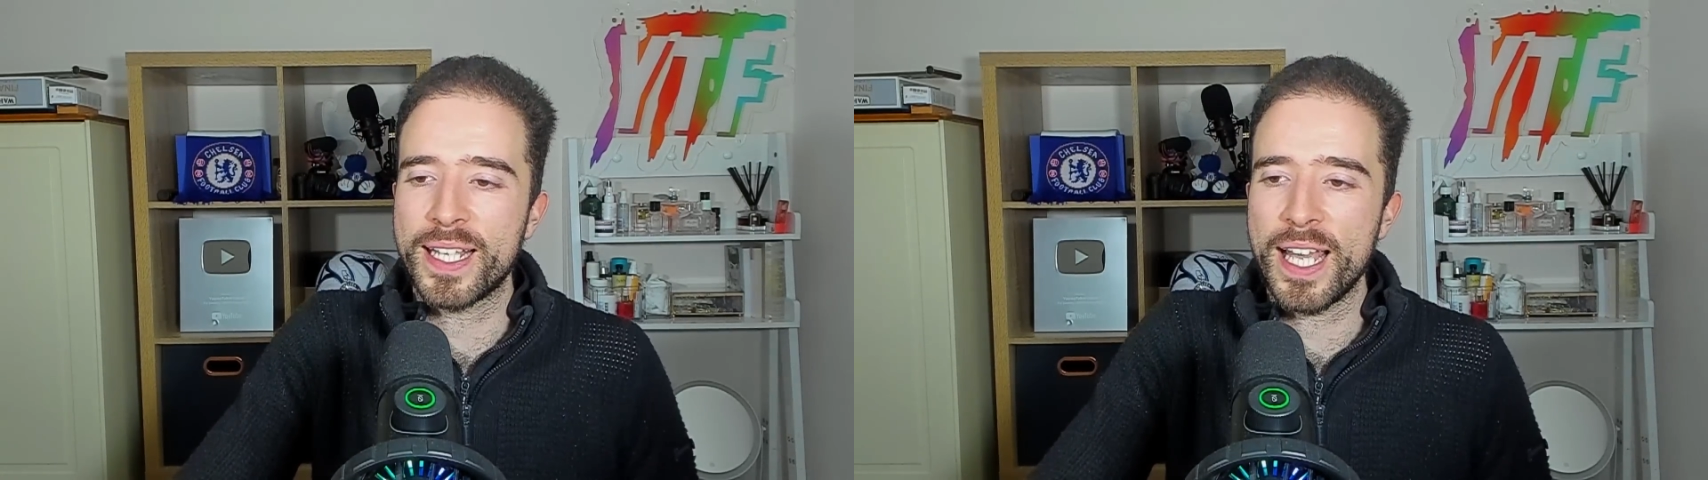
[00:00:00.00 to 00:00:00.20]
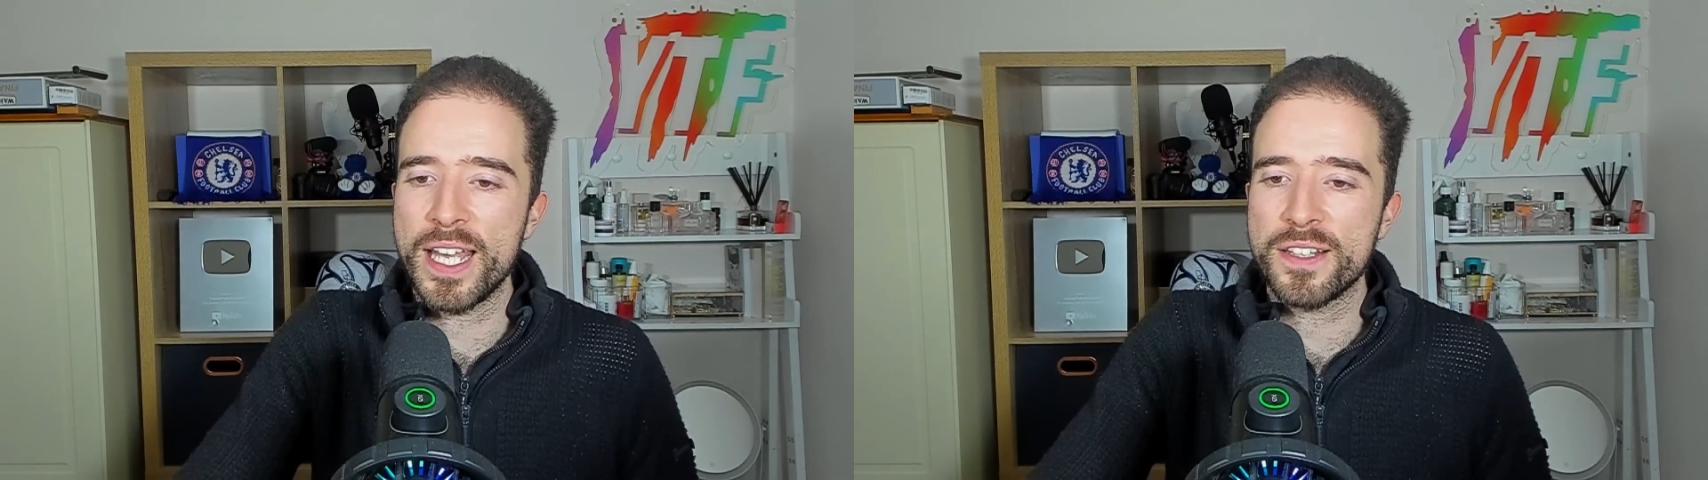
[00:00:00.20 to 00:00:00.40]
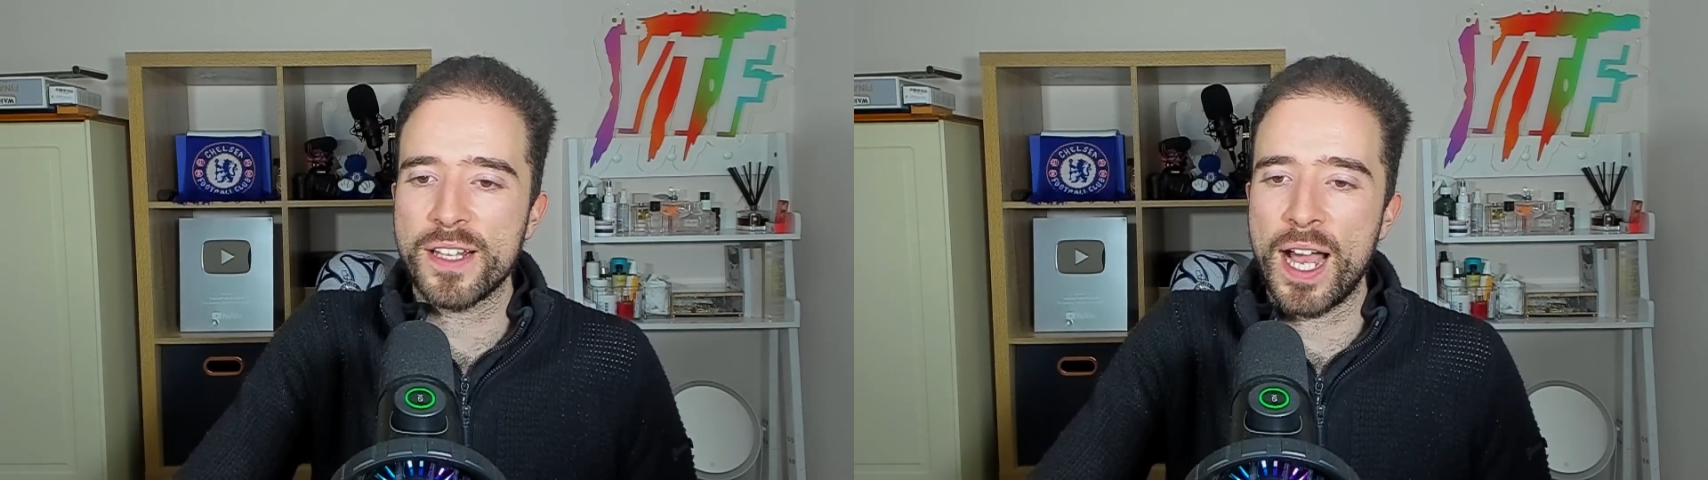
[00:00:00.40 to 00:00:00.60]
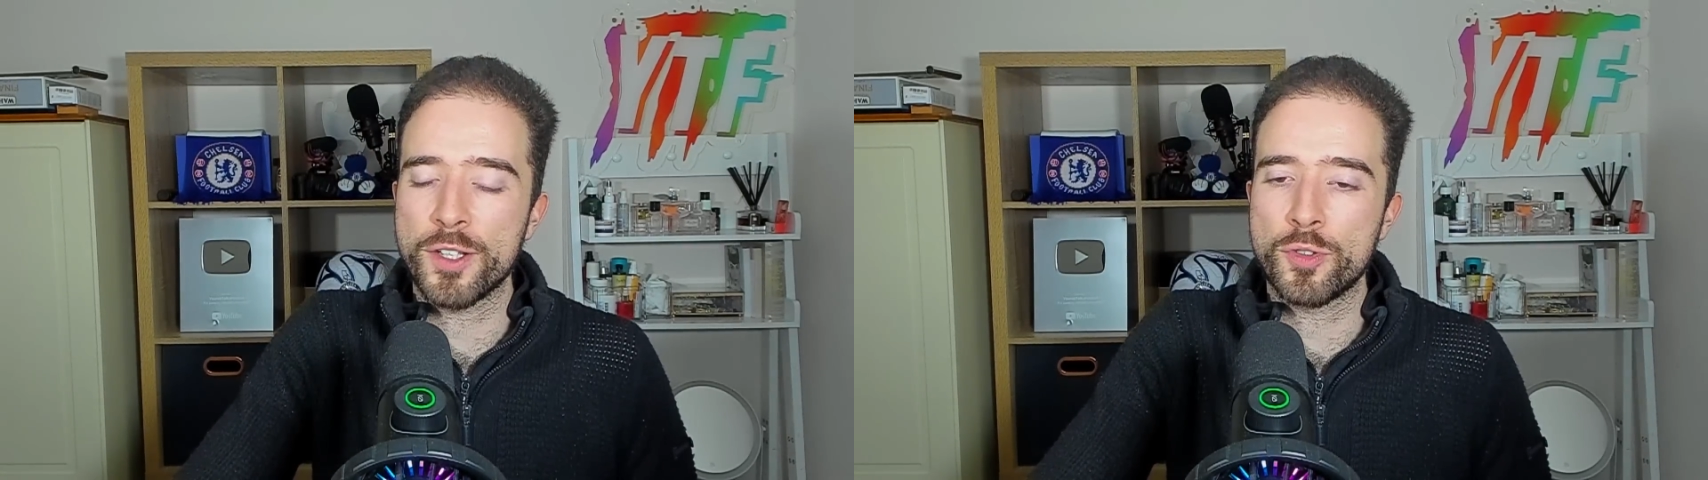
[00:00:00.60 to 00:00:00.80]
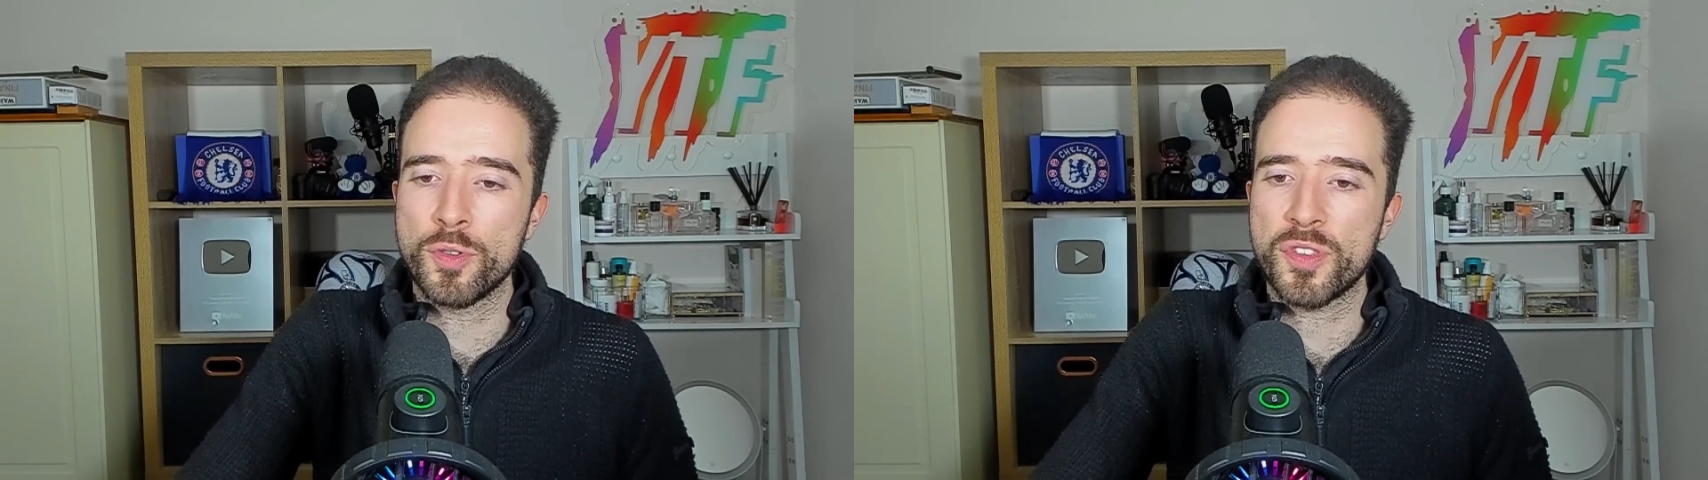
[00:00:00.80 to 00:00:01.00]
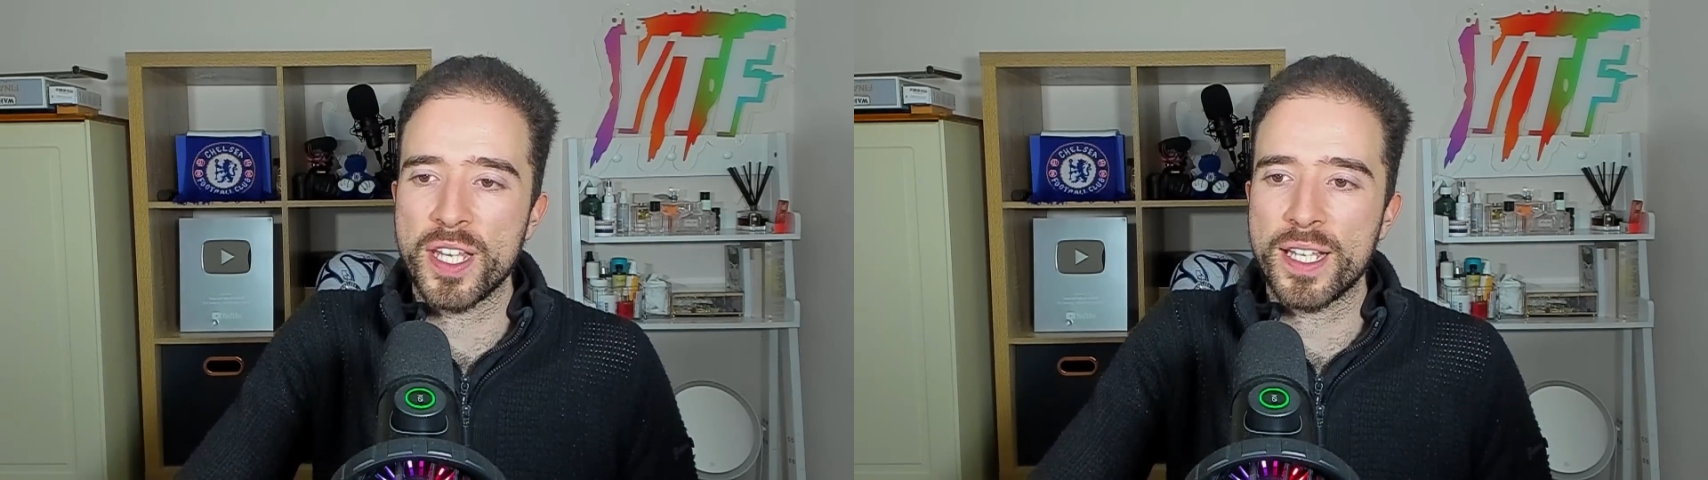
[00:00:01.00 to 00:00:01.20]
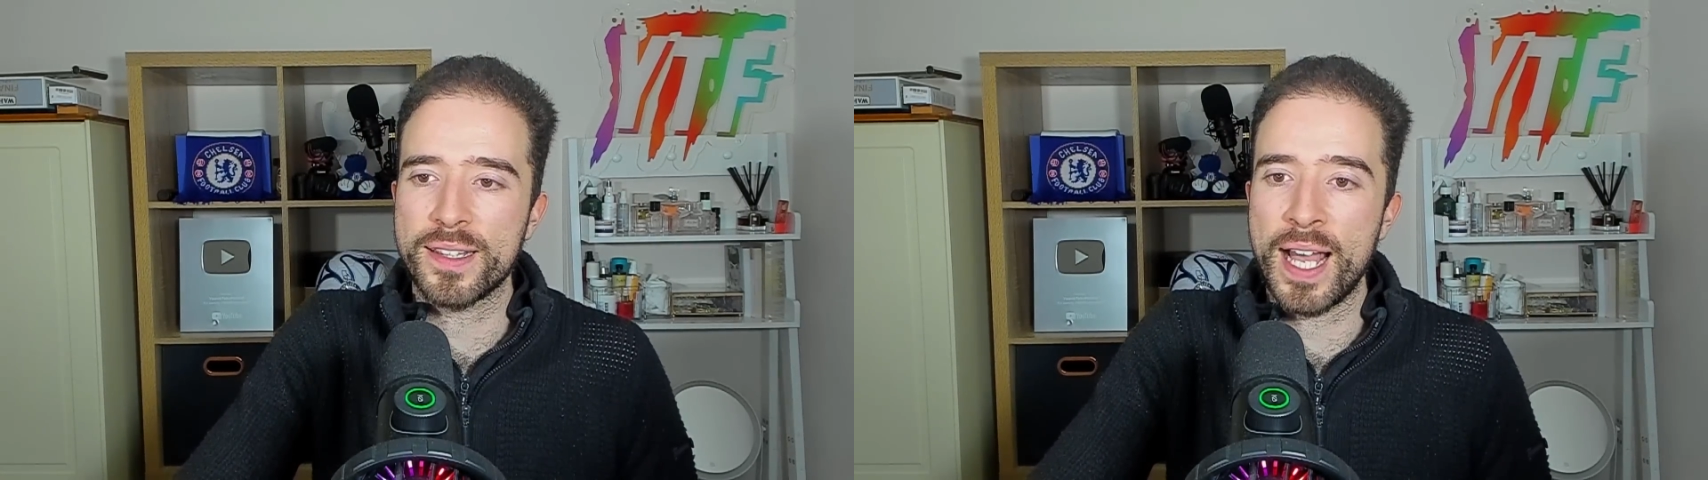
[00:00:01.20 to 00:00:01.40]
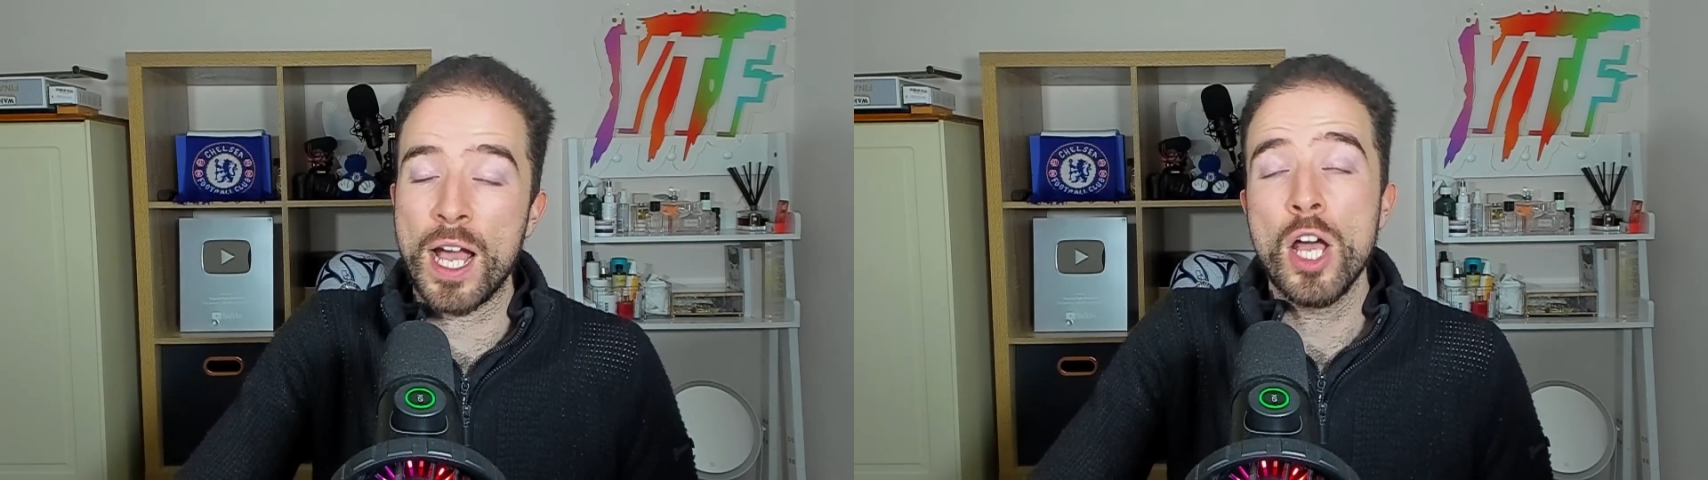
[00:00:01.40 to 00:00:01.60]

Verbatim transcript: case. I do think that,